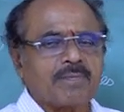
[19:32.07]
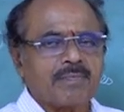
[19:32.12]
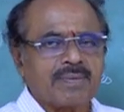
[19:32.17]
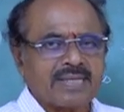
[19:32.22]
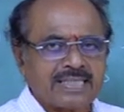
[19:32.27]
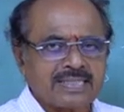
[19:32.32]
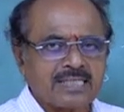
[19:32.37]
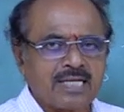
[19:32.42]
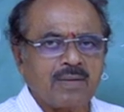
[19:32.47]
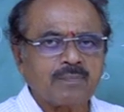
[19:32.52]
For
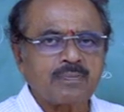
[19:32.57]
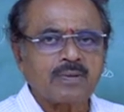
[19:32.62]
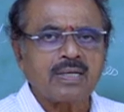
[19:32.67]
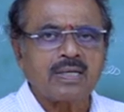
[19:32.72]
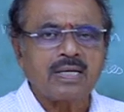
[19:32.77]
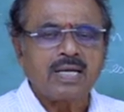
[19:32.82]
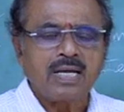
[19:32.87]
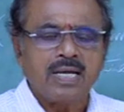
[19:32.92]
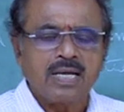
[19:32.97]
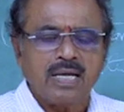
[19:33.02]

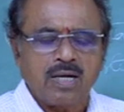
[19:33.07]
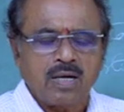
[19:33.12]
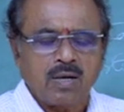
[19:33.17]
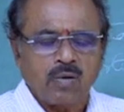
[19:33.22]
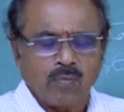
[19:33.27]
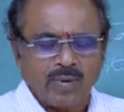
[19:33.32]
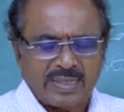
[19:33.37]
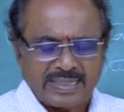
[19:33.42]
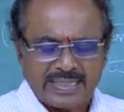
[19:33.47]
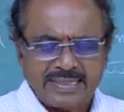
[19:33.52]
example,
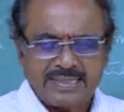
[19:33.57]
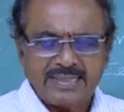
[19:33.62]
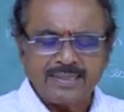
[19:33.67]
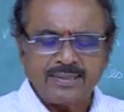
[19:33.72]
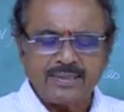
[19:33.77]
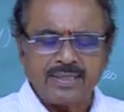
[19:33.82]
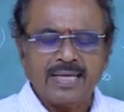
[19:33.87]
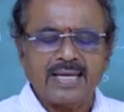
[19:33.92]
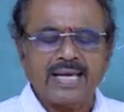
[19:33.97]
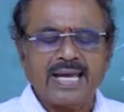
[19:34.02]
what
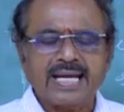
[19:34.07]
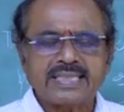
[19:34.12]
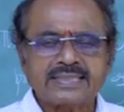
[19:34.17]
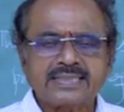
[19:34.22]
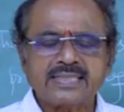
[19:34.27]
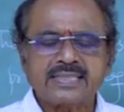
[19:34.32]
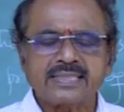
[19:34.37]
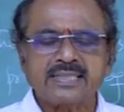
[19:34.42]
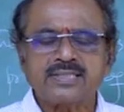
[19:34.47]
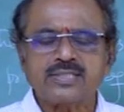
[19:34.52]
is a
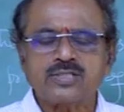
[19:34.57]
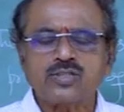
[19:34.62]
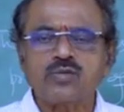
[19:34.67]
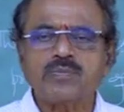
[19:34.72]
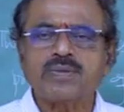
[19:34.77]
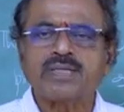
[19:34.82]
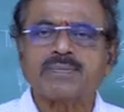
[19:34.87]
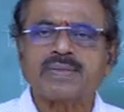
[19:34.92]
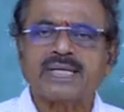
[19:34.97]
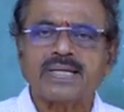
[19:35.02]
existence?
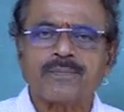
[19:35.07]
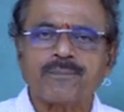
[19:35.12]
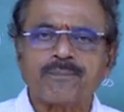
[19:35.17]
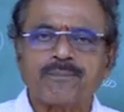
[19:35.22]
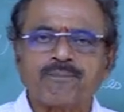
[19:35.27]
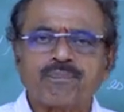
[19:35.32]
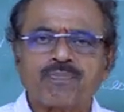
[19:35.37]
Human being.